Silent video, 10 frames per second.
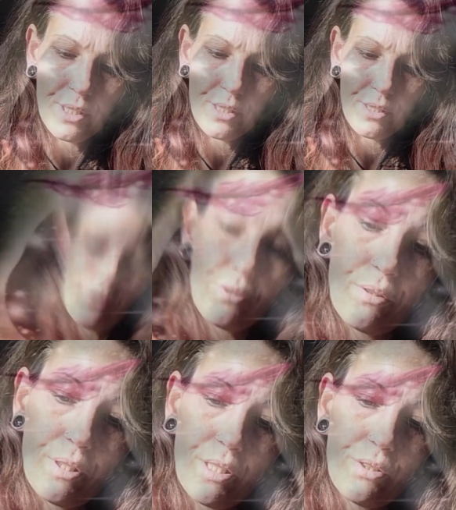As
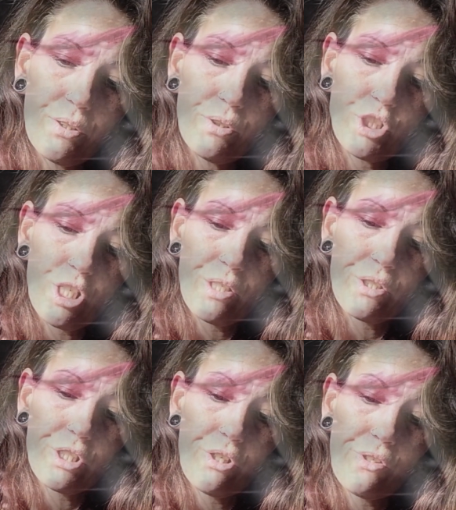soon as you
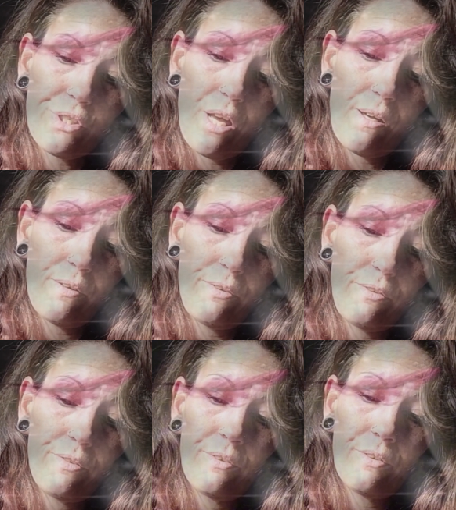trust yourself,
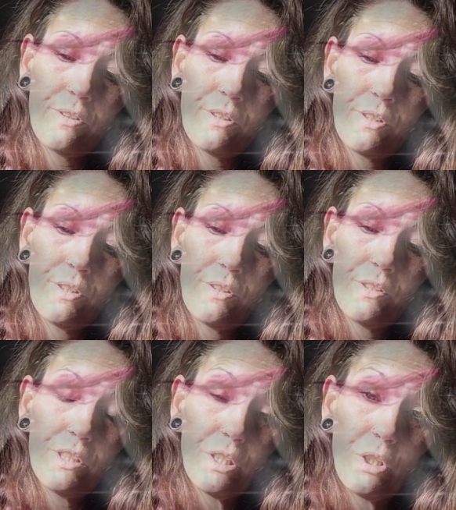
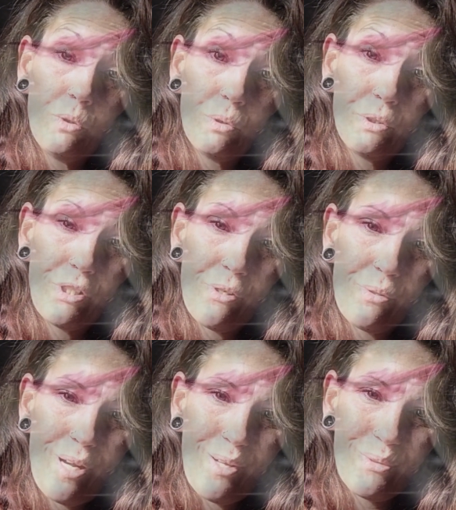you will know
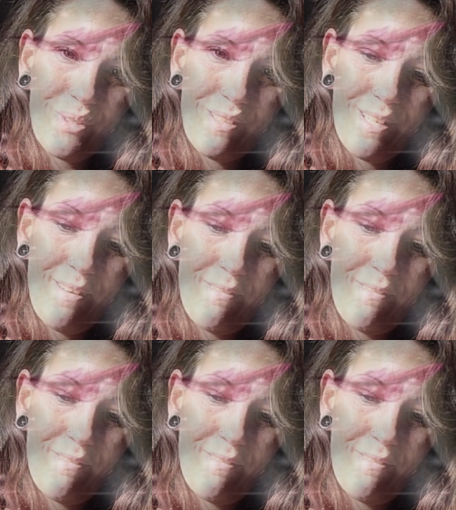how to live.